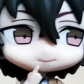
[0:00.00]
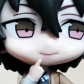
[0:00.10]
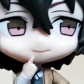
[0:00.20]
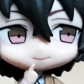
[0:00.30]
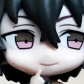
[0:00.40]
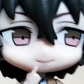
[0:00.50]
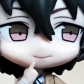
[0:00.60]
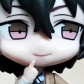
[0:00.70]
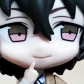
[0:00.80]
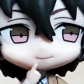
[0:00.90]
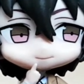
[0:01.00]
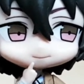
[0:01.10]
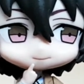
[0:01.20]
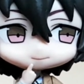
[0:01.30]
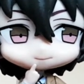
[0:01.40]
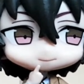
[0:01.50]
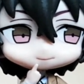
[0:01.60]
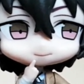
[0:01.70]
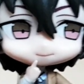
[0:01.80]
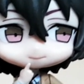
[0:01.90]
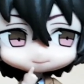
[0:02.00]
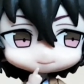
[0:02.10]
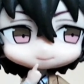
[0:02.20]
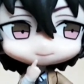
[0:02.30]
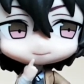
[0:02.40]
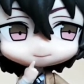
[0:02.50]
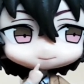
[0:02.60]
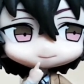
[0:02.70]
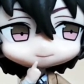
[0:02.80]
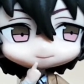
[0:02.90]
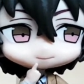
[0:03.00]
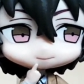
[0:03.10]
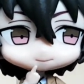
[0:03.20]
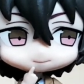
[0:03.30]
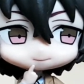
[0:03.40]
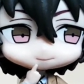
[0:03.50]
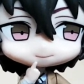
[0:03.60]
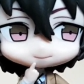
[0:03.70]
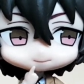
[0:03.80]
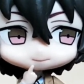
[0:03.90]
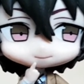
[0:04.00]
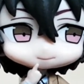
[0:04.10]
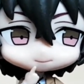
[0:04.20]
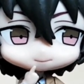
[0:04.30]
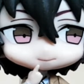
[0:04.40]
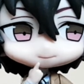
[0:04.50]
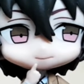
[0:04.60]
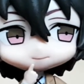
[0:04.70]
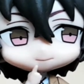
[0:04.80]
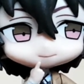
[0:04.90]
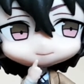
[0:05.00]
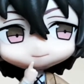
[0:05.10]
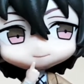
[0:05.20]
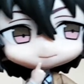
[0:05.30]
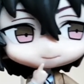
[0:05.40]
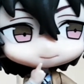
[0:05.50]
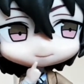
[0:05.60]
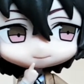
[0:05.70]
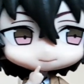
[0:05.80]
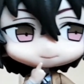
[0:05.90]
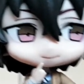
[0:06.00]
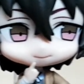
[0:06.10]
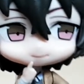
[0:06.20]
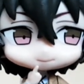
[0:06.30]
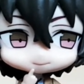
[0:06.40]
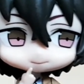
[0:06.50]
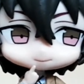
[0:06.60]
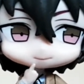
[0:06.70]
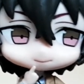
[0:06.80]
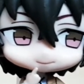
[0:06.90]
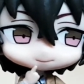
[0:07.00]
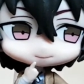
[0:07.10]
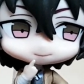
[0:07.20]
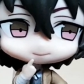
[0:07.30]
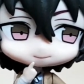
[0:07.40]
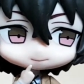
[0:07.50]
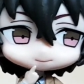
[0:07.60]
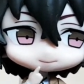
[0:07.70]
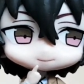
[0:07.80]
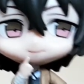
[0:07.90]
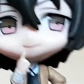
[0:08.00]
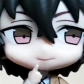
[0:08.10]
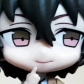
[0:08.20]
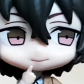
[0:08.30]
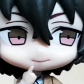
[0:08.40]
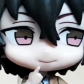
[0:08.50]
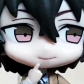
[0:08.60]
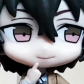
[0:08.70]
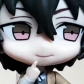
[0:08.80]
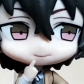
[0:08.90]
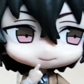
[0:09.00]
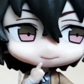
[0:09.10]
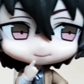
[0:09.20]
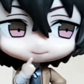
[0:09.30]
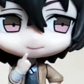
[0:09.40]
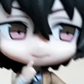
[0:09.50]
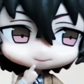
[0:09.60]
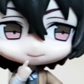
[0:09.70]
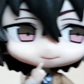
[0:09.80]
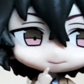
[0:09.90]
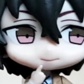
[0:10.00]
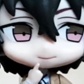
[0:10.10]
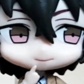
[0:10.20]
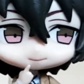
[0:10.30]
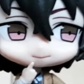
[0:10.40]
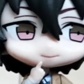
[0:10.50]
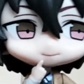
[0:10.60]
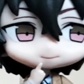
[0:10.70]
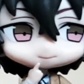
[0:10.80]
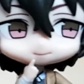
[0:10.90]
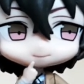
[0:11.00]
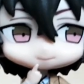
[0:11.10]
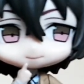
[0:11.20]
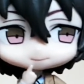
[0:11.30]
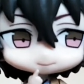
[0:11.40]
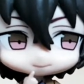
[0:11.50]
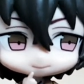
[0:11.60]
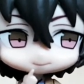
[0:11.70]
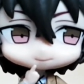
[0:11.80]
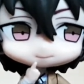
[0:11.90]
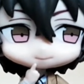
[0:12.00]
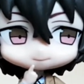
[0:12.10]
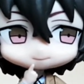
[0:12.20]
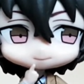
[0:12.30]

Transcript: And then a few other comiqueros who more lean toward the alternative styles. Those are the ones that are most available at Haliya Publishing. Again, this is not a bad thing.